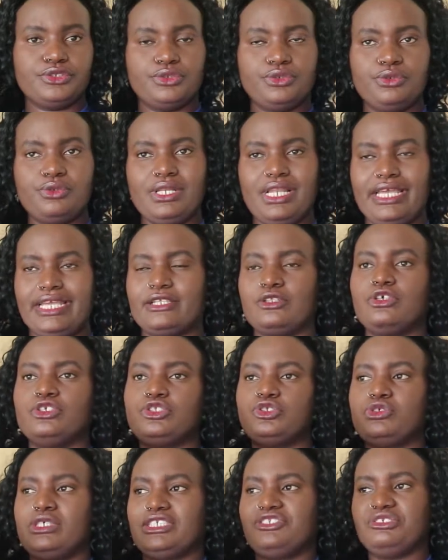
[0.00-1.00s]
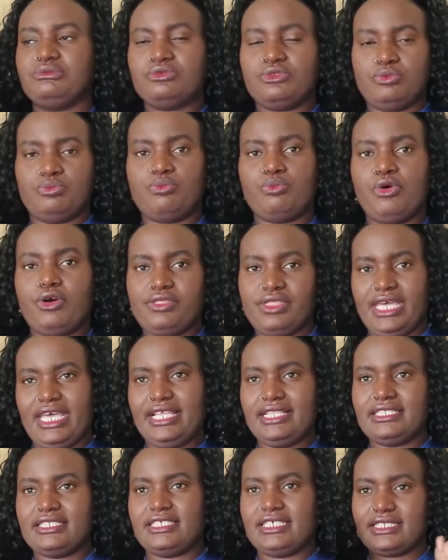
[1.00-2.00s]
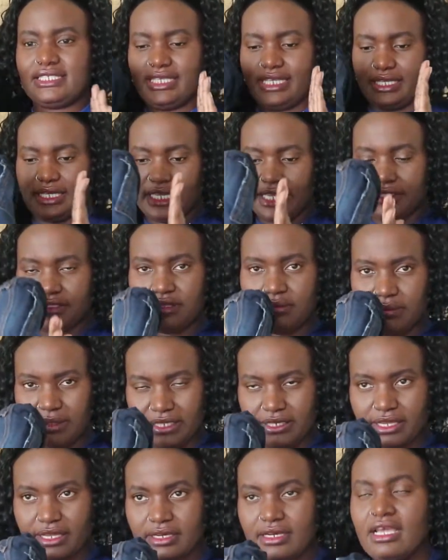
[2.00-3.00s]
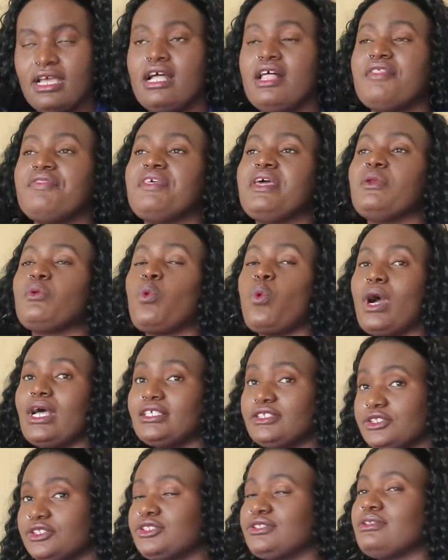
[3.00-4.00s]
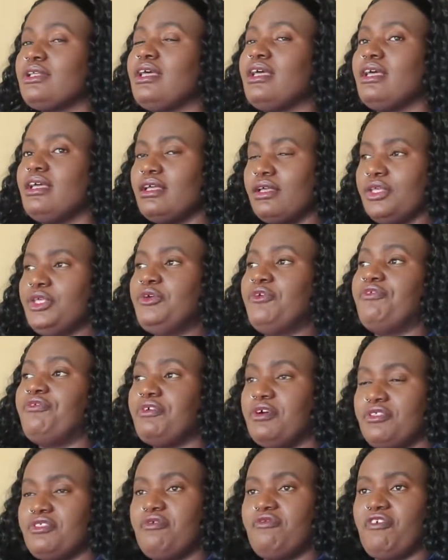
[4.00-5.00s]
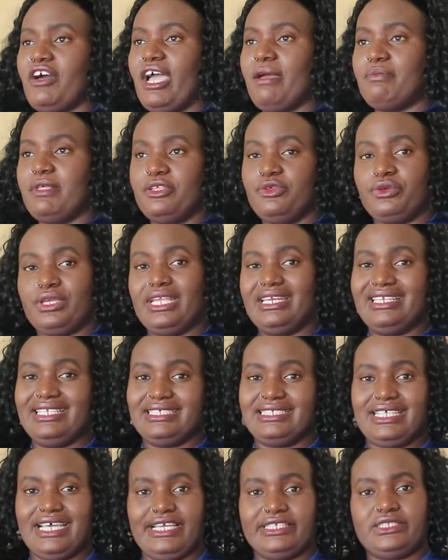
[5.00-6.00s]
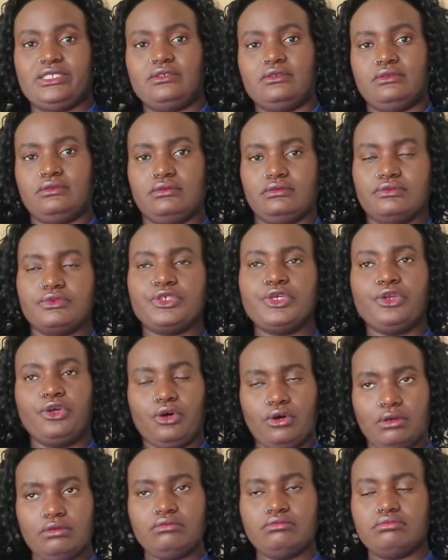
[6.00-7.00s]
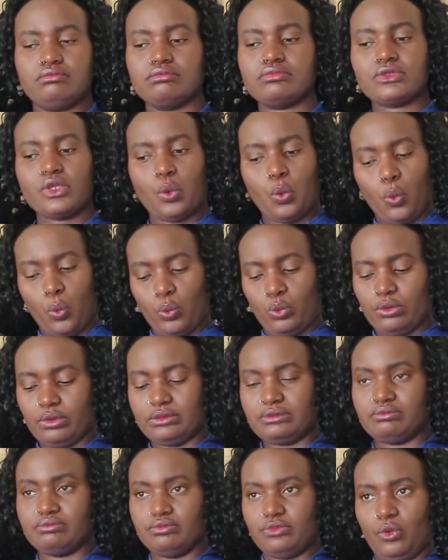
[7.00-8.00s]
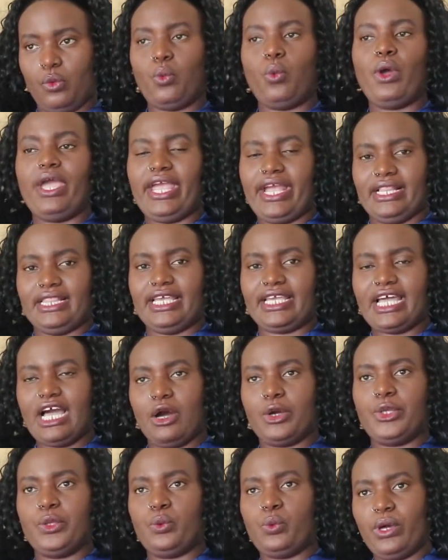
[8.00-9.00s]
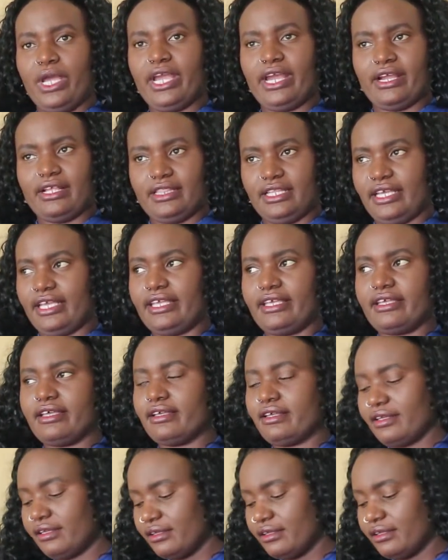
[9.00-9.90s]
to both ends, just like in the median. Then once you feel the vibe, then you can decide to, you know, wear like how you wear, like,